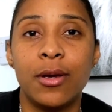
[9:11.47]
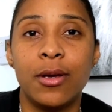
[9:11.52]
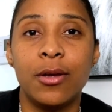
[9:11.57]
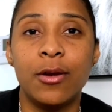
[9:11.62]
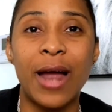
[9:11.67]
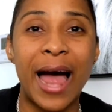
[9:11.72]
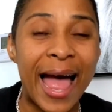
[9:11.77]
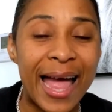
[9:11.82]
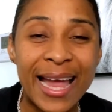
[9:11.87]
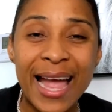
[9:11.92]
You
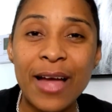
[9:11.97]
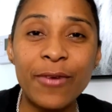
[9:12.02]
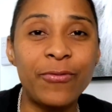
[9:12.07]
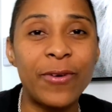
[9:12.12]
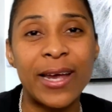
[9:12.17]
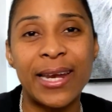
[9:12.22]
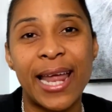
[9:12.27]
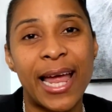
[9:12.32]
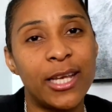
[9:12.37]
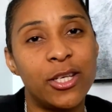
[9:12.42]
know, I got
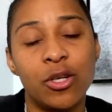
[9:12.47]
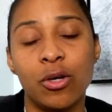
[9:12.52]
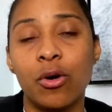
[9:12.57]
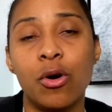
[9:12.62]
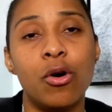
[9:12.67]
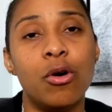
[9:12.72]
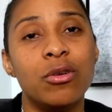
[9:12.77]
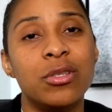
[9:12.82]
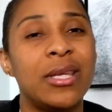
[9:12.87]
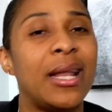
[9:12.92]
financial
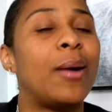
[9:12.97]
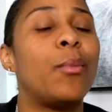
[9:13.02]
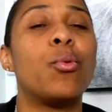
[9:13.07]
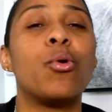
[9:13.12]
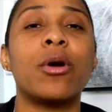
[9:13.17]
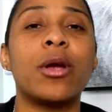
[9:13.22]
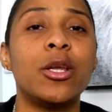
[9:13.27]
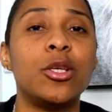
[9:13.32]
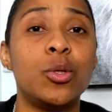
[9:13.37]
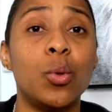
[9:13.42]
goals that I'm
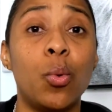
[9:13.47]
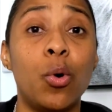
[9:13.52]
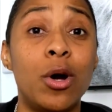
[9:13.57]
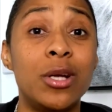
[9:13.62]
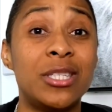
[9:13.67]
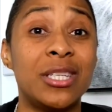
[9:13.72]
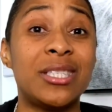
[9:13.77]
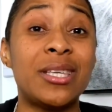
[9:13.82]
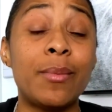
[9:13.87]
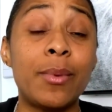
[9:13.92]
working
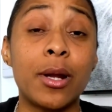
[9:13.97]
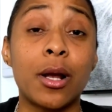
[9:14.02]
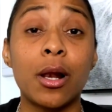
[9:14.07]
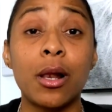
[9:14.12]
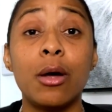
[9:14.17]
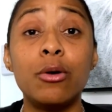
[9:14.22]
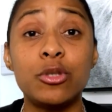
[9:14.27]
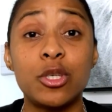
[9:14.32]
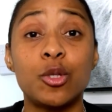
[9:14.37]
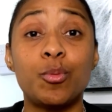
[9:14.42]
towards, and some of the
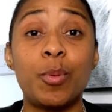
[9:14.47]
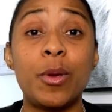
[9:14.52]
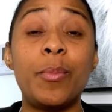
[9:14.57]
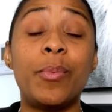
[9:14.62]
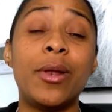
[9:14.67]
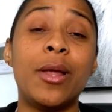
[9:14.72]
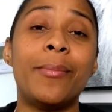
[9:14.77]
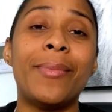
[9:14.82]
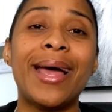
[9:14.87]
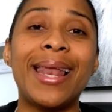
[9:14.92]
closest
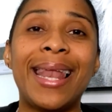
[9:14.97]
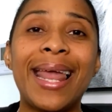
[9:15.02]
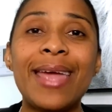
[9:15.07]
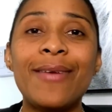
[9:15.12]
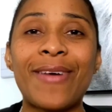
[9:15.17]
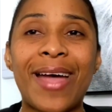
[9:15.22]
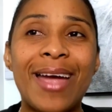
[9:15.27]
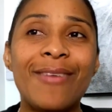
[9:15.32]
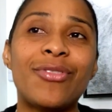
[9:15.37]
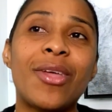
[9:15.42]
people in my
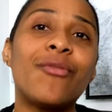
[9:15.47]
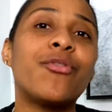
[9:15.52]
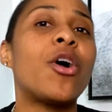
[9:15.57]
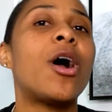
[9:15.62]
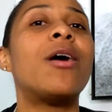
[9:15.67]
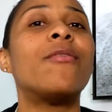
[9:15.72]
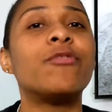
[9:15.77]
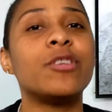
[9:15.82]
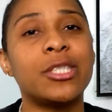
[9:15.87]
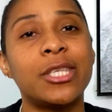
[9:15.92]
life, I have to have
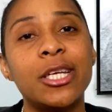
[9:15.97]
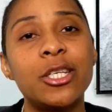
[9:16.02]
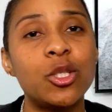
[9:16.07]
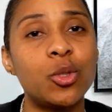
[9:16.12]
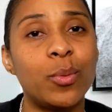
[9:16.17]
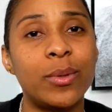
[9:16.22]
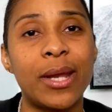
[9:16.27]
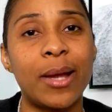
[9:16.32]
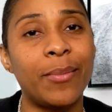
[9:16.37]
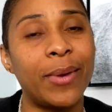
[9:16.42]

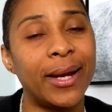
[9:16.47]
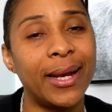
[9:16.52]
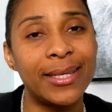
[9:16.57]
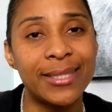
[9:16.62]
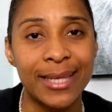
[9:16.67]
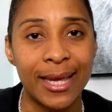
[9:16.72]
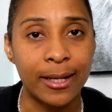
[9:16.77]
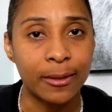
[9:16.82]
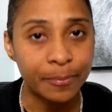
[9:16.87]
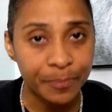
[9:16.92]
conversations with them. Like,
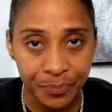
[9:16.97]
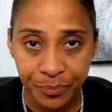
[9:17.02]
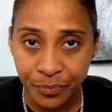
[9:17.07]
listen,